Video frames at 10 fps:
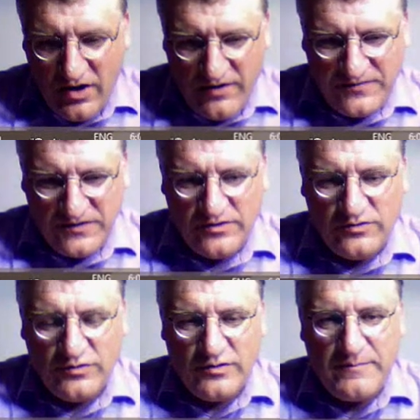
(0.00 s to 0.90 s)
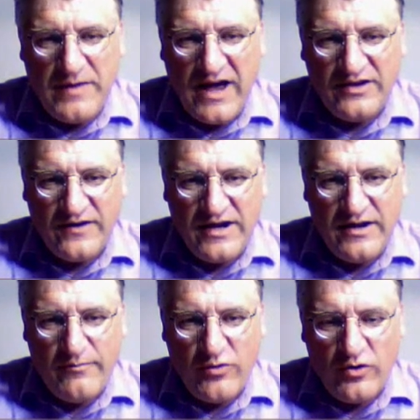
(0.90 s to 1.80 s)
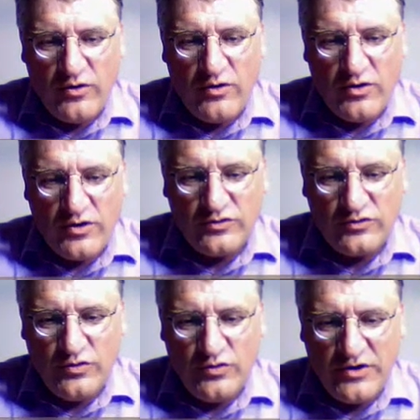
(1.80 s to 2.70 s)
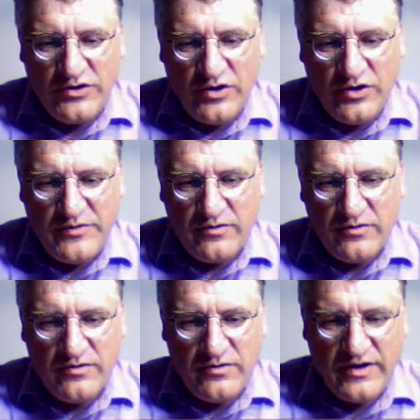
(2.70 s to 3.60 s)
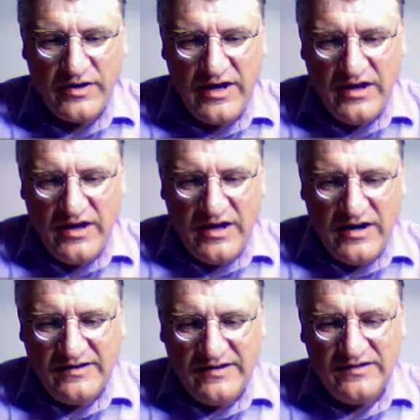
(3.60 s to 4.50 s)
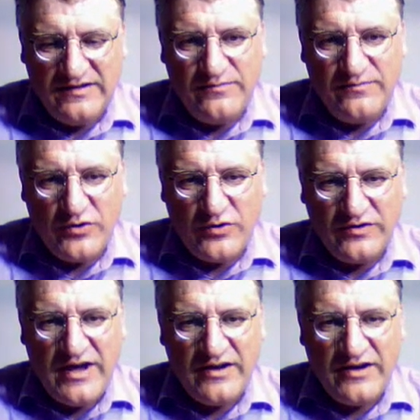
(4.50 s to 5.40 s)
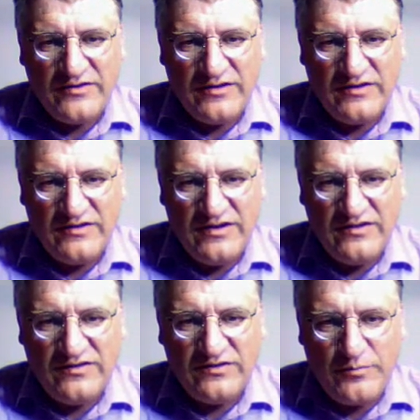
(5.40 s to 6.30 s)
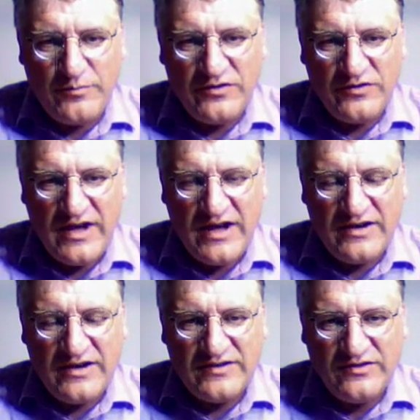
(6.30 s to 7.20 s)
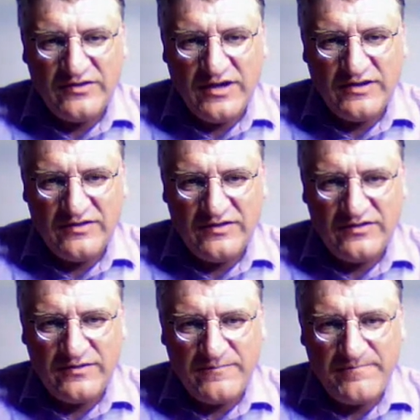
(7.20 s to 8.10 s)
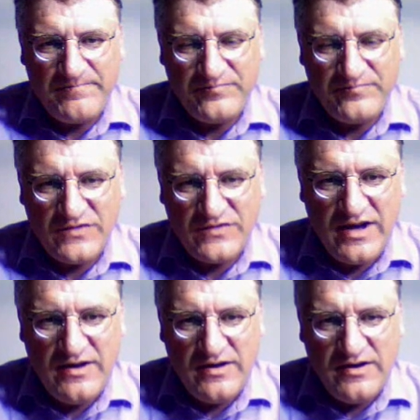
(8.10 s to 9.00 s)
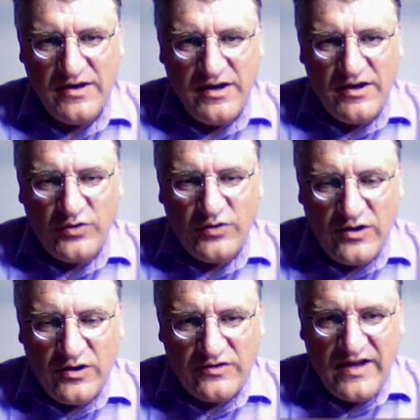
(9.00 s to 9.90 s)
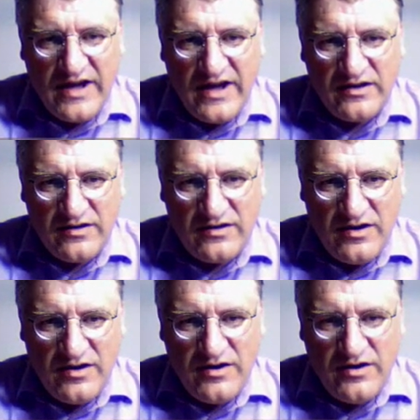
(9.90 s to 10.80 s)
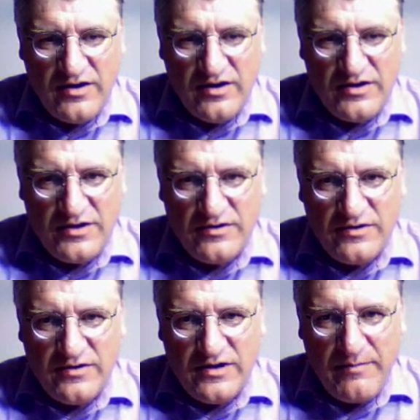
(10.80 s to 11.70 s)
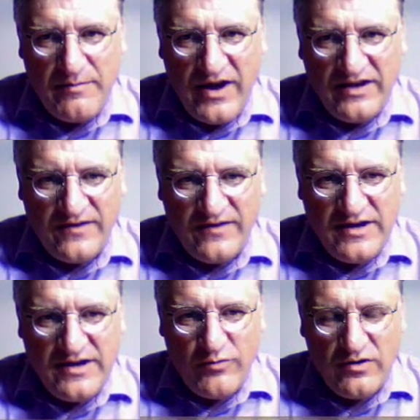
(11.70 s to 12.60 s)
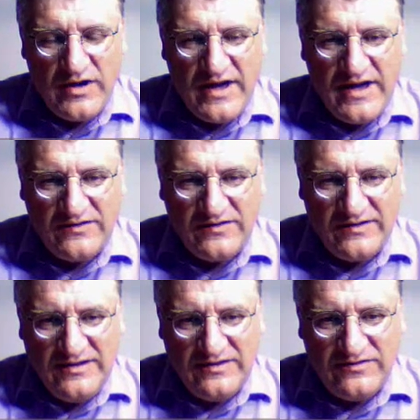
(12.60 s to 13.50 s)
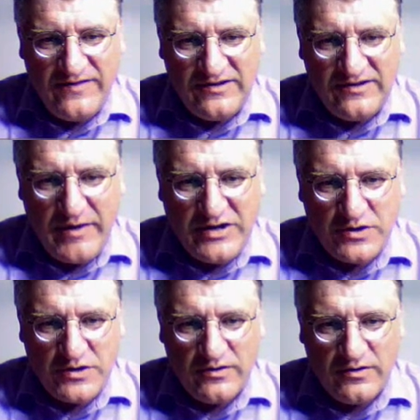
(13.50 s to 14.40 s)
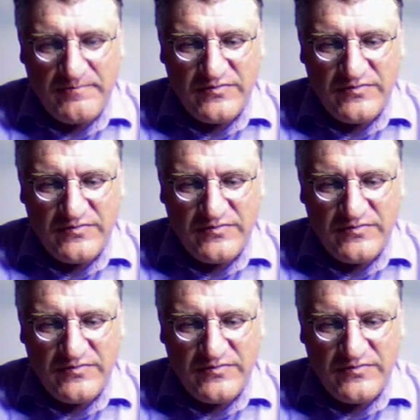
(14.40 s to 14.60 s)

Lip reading: often to the Laplace variable or to a polynomial, okay. Let's see if person X exists. So person X does not exist, okay. So it looks like the Laplace variable S is very special